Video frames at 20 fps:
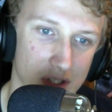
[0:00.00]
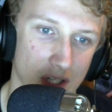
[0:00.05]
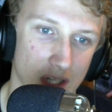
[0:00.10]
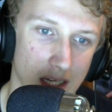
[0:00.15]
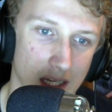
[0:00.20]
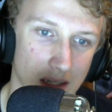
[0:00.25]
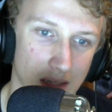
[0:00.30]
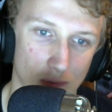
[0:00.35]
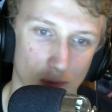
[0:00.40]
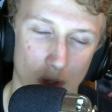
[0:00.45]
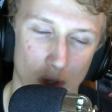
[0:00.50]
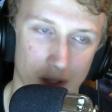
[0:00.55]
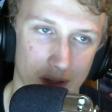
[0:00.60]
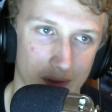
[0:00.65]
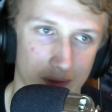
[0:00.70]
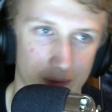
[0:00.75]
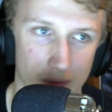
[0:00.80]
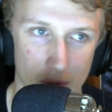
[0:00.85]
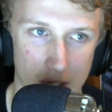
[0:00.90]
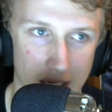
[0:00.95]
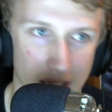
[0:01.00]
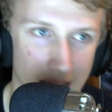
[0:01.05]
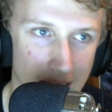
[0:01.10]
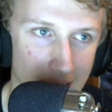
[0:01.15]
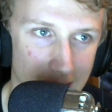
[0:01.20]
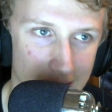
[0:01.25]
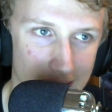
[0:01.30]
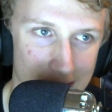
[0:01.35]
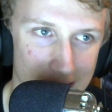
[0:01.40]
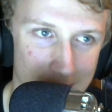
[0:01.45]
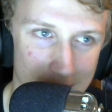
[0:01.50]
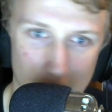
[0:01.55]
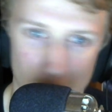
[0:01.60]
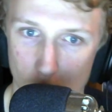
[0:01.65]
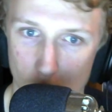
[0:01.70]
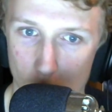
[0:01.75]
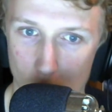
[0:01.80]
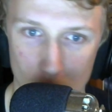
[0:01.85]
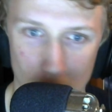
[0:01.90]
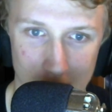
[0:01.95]
He won the free kick, and that's about
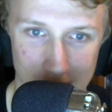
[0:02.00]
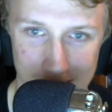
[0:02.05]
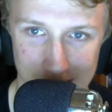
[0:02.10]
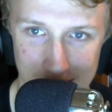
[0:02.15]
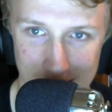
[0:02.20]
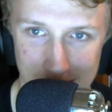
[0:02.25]
all he did.